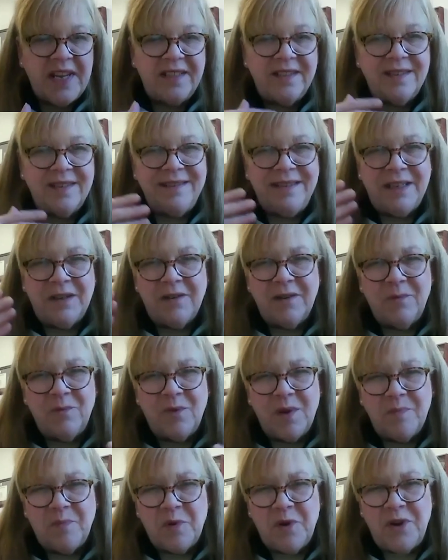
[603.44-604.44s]
it. You know, at
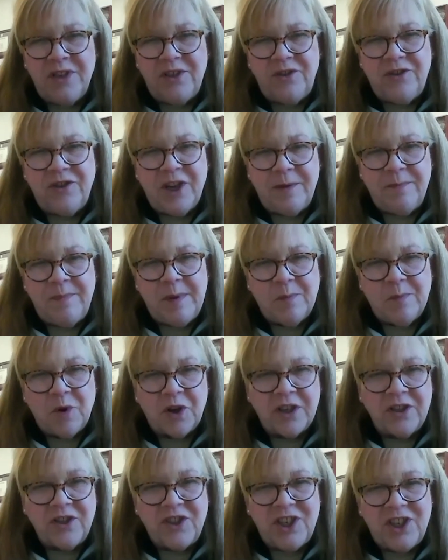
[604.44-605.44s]
one point, JP
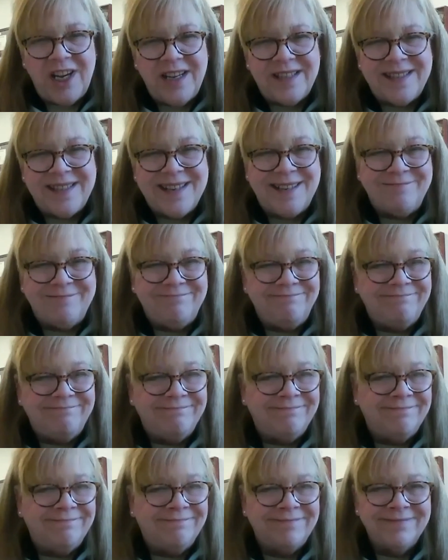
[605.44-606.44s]
Morgan Chase said,
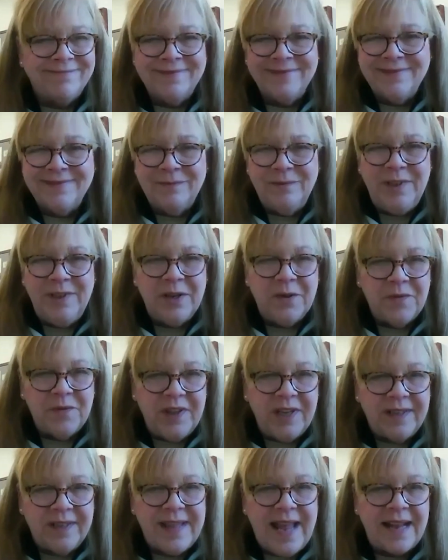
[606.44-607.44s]
we
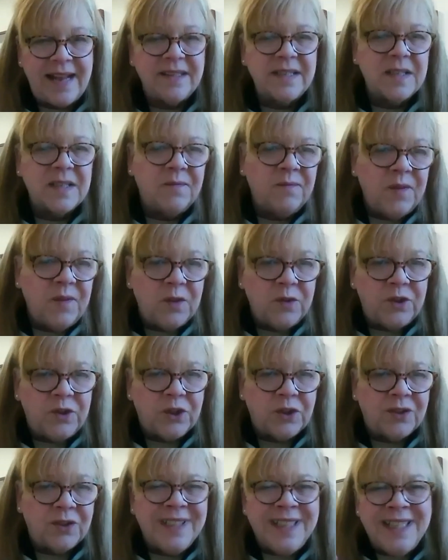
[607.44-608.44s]
don't think that's the
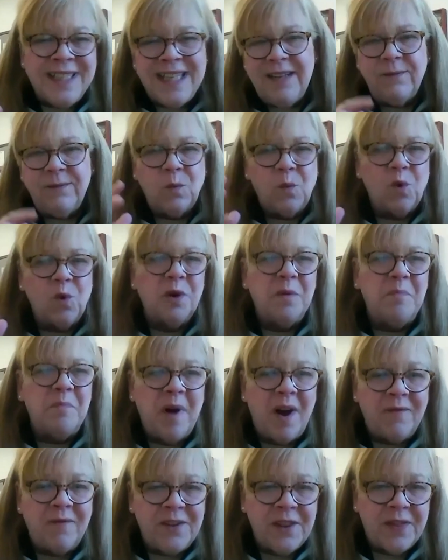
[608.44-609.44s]
future. Even Warren
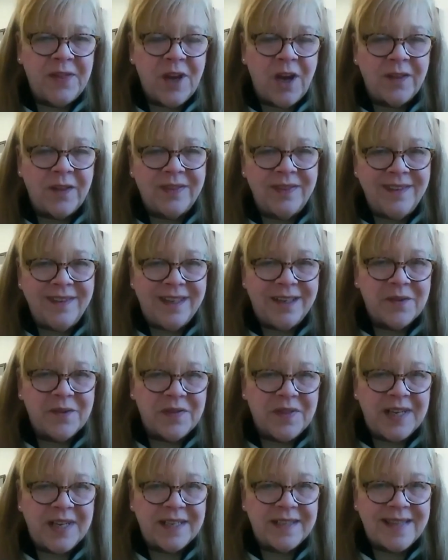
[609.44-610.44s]
Buffett thought, you
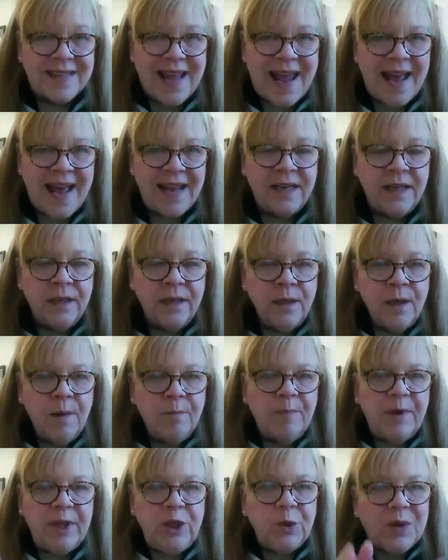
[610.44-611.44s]
know, thinks that.
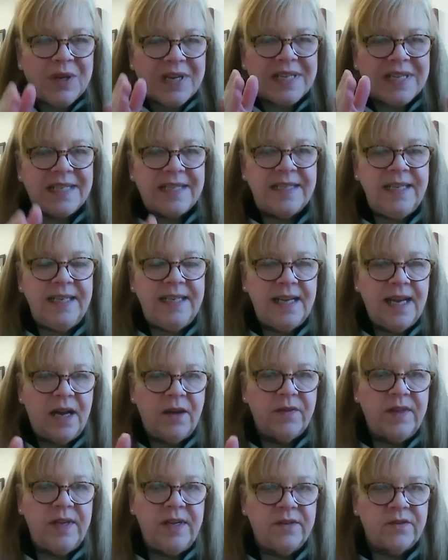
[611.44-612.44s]
But you can see
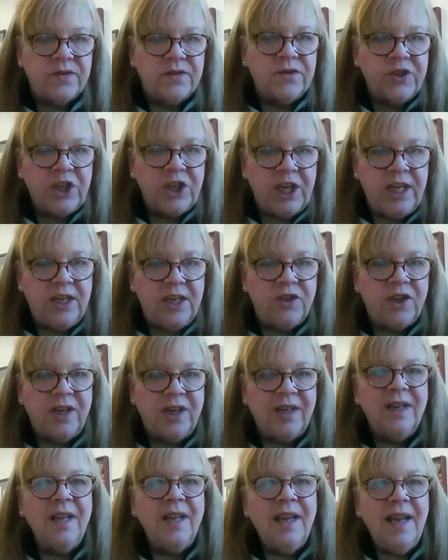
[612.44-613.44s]
how these are
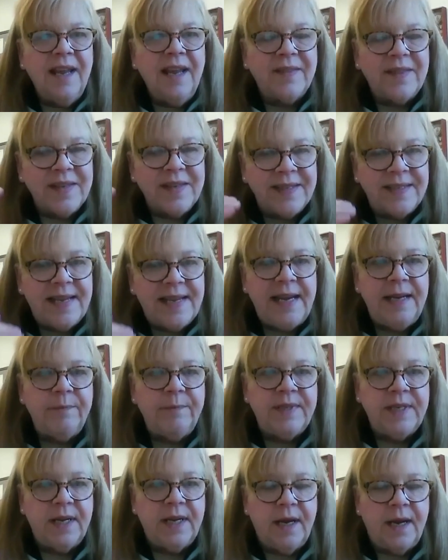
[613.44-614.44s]
changing. At the
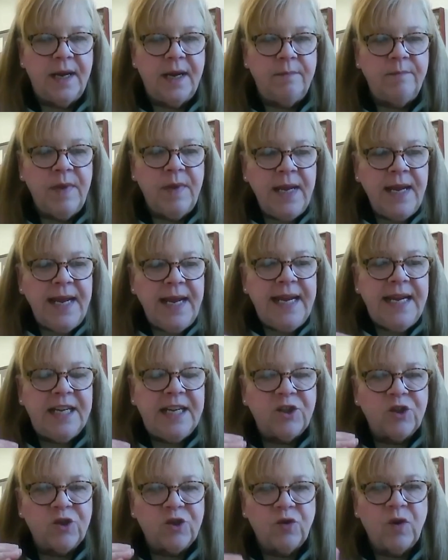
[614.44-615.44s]
same time,
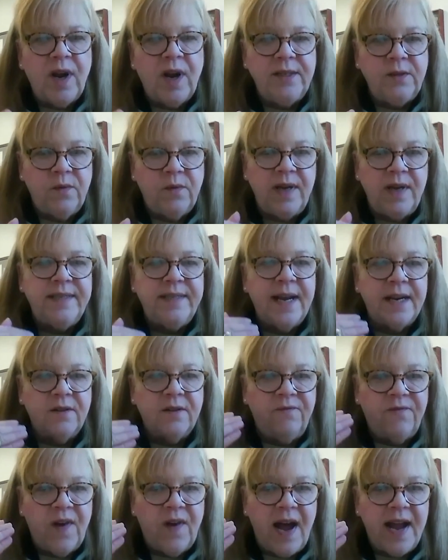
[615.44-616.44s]
it's trying to
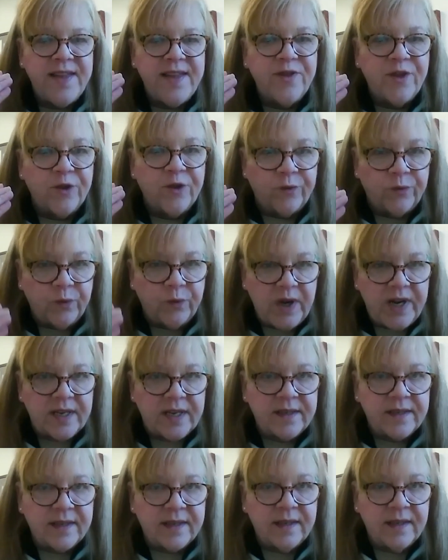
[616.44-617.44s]
identify the
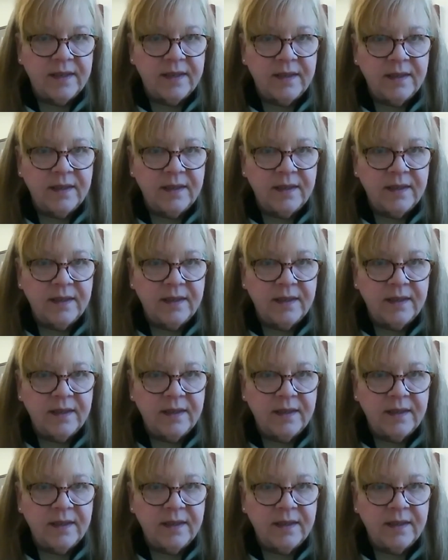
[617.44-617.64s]
risk